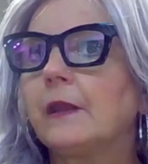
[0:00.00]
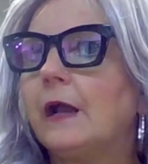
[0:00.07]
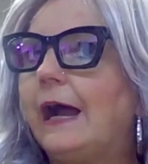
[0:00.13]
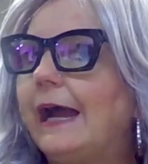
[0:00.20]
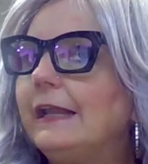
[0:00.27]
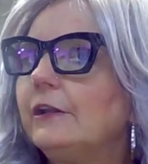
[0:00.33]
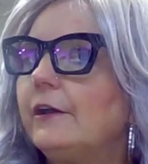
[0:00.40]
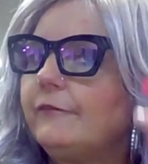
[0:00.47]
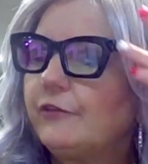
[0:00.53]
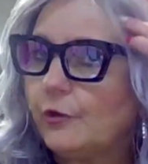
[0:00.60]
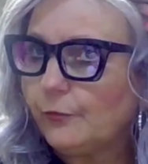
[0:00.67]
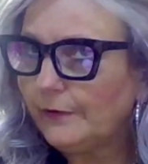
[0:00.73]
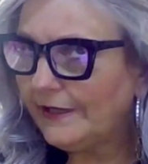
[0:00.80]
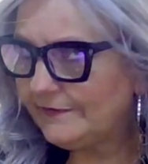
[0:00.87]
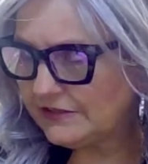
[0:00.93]
I love
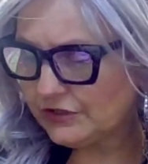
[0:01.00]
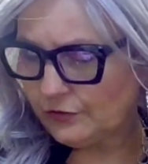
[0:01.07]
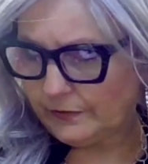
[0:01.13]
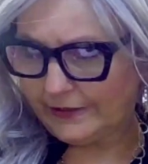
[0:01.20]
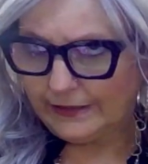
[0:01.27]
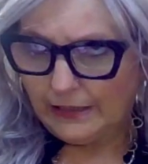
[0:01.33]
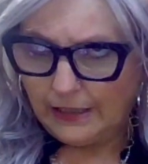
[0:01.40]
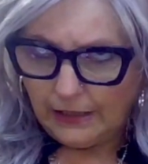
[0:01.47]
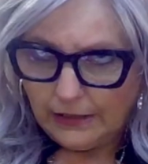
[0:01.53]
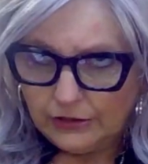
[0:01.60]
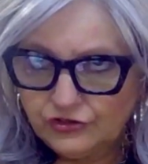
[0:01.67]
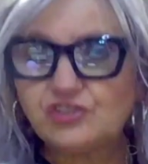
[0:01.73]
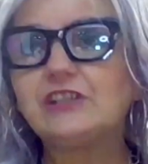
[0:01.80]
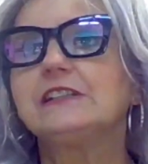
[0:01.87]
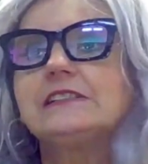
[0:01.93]
the Reeves too. And
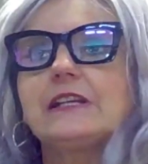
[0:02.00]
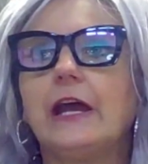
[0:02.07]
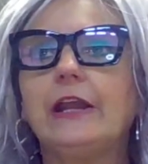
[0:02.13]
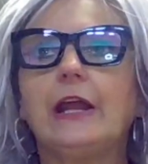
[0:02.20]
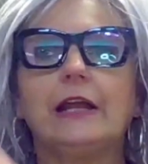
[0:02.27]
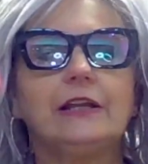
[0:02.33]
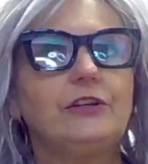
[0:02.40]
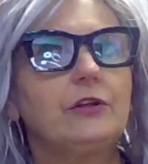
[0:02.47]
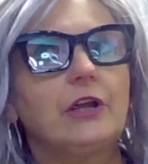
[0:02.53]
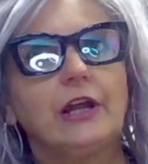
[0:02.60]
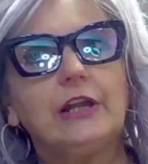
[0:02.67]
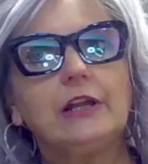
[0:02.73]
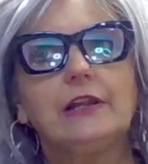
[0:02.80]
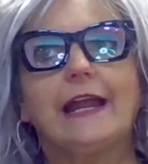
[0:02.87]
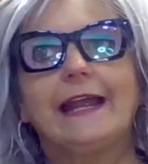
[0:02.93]
you
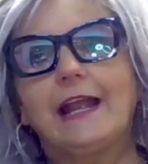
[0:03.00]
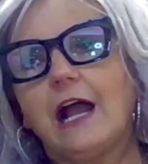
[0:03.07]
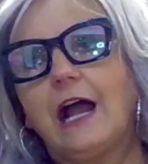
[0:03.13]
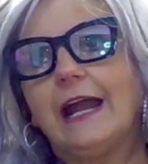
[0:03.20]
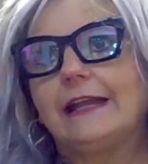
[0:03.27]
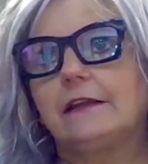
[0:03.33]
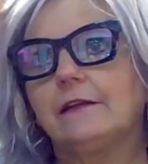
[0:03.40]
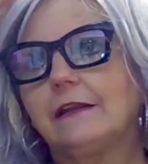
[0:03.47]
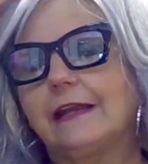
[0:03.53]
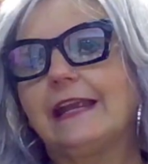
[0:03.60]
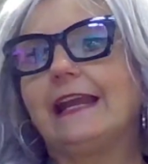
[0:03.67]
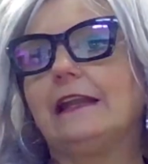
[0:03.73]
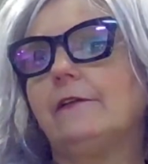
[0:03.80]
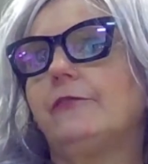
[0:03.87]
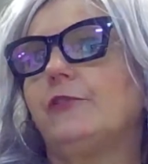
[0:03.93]
gotta like height
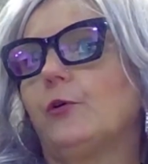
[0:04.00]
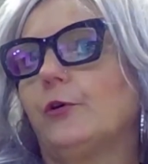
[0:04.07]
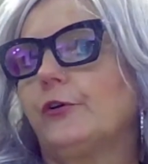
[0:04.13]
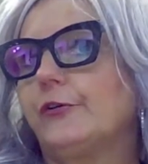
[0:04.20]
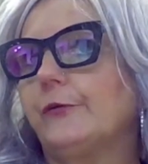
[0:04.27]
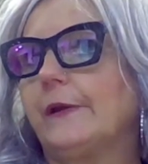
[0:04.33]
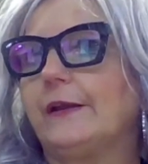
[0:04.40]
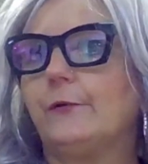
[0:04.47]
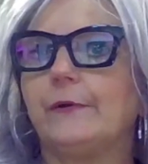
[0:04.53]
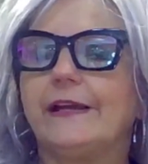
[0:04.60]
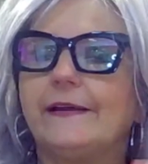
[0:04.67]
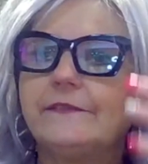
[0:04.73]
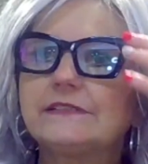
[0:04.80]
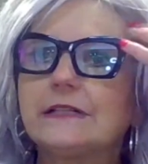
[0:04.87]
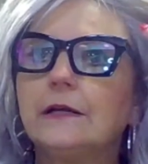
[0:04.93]
again if you're ordering
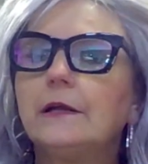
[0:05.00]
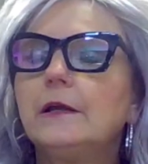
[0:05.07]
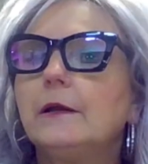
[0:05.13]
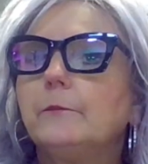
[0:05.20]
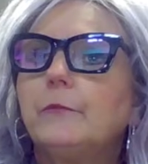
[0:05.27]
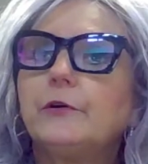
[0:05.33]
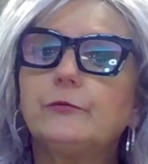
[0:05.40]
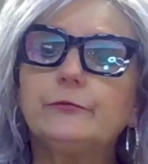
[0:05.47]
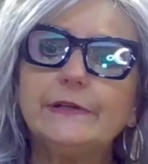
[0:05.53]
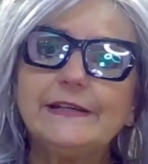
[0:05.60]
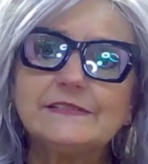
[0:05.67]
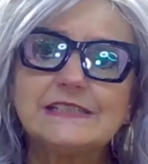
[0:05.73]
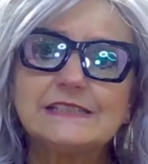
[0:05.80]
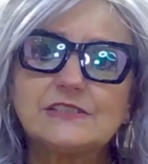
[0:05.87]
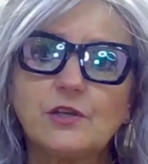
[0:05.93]
Reeves. But
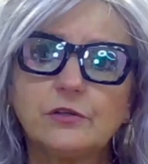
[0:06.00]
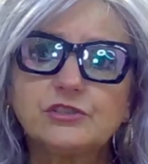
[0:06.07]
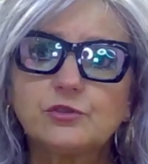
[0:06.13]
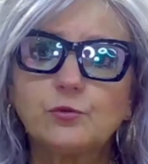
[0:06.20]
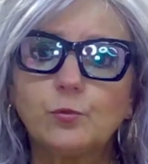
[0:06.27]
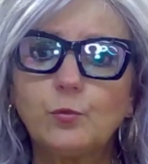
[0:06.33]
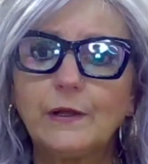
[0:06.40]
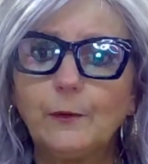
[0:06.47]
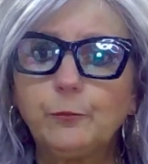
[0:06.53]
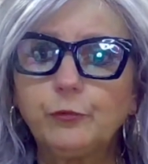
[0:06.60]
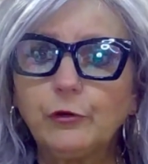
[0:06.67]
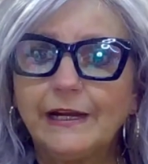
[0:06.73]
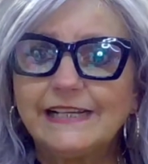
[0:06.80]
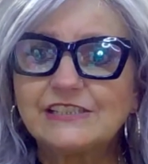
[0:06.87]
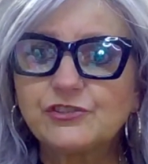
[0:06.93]
Reeves is also well
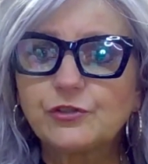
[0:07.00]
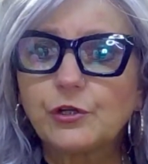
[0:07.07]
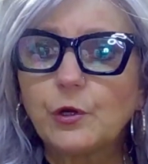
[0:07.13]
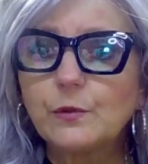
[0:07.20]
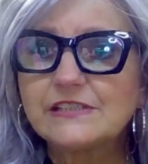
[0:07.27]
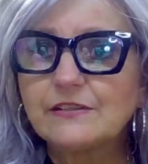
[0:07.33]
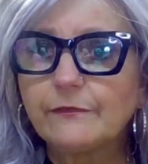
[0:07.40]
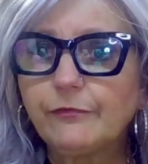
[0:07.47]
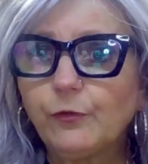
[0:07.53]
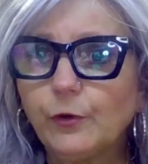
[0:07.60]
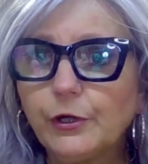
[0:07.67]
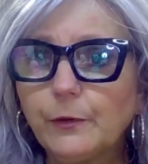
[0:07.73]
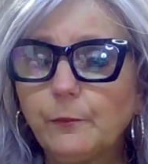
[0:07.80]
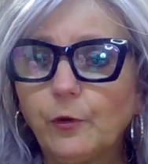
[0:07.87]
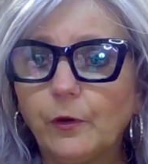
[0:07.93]
priced, you know, it's
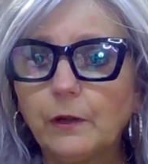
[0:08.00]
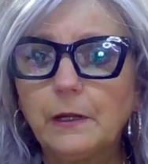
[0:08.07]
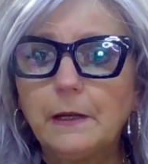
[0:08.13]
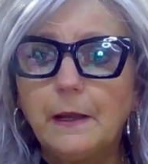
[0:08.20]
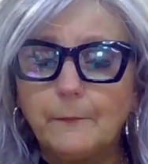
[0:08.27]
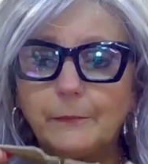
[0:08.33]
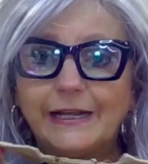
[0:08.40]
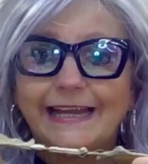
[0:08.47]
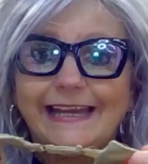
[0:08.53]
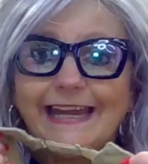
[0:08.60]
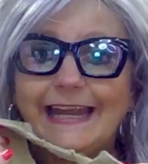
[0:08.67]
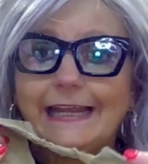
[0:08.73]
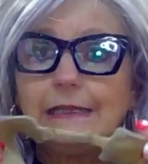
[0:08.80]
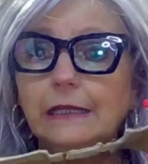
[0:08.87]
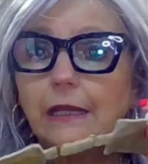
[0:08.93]
affordable. But
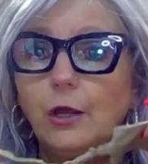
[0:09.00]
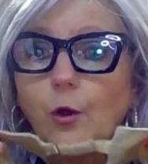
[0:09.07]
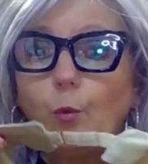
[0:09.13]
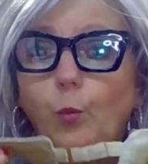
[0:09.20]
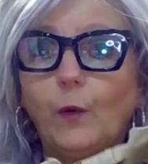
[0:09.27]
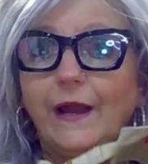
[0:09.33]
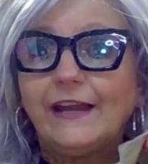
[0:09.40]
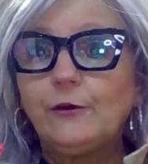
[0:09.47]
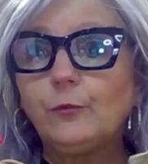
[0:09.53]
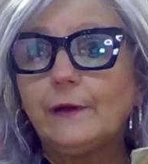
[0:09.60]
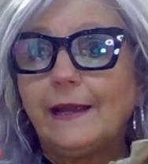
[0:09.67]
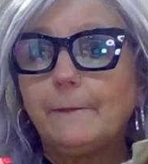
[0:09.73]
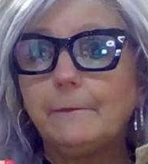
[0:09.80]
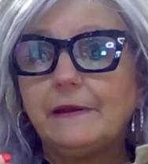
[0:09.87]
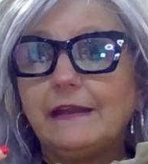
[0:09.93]
again, wig
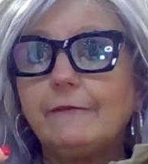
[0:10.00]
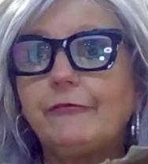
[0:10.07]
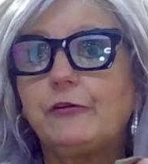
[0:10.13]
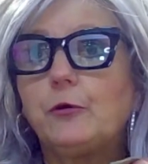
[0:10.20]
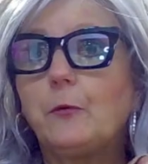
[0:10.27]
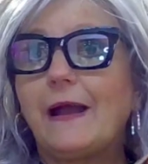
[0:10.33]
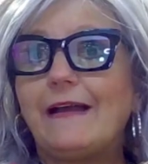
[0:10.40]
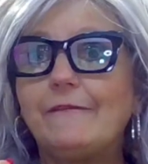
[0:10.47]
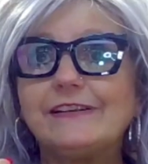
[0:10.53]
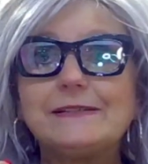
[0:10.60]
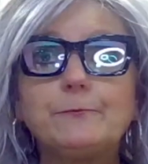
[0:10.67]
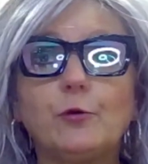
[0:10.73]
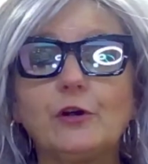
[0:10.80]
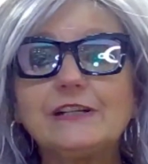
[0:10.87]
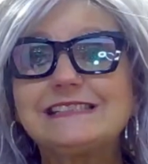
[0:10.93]
grip, if you have a
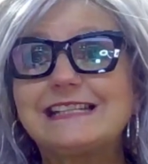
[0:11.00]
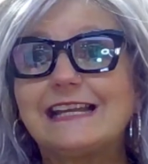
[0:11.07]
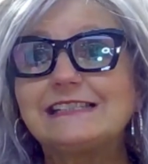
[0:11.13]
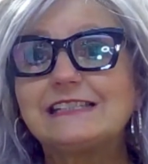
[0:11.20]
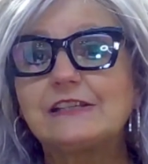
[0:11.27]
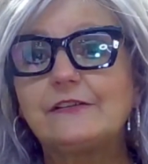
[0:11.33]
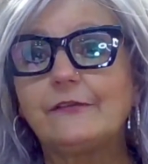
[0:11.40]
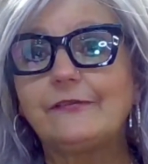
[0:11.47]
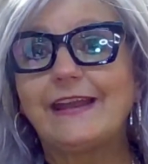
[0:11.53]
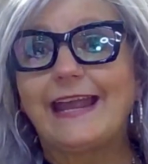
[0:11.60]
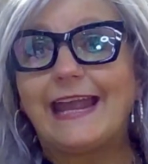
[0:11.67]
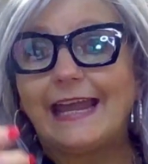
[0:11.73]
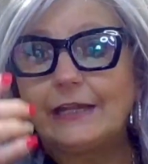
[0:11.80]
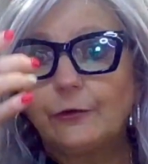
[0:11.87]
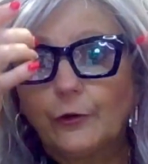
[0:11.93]
more sensitive
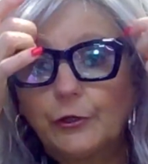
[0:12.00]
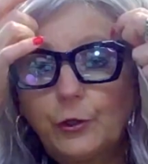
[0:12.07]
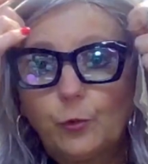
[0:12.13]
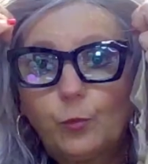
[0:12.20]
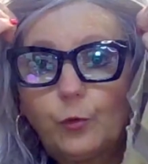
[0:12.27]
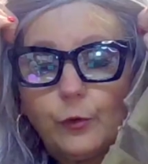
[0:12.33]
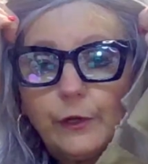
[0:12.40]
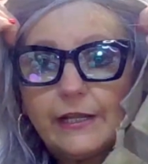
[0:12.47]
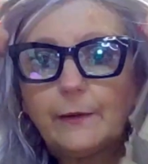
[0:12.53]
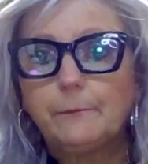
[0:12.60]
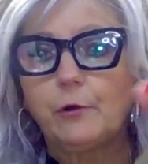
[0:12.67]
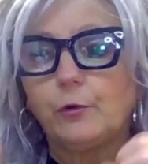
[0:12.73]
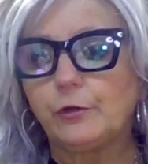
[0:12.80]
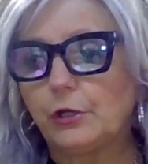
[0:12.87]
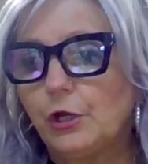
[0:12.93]
head or you're worried
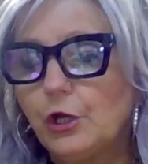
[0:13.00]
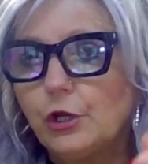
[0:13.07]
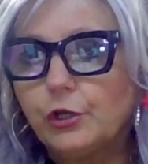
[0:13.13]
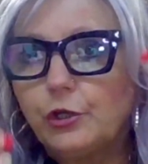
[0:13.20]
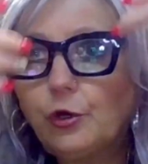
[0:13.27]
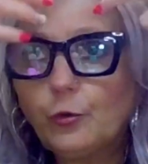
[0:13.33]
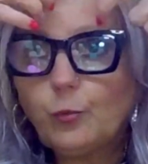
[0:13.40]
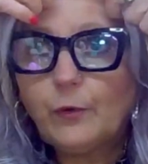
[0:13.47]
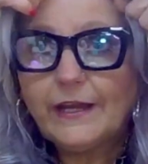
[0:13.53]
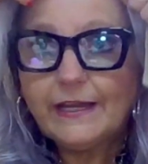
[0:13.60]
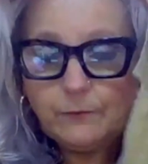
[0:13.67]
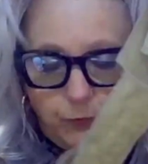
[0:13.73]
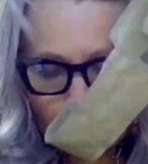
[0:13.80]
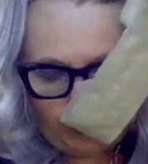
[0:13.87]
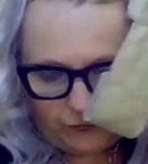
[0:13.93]
about your
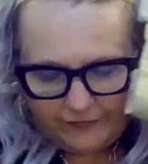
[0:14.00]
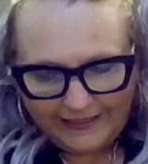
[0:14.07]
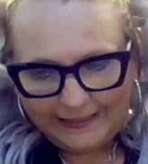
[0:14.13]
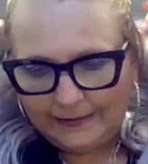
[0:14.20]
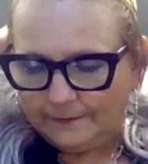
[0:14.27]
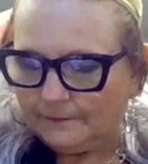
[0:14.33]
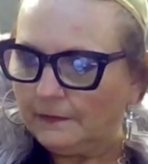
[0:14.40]
wig moving,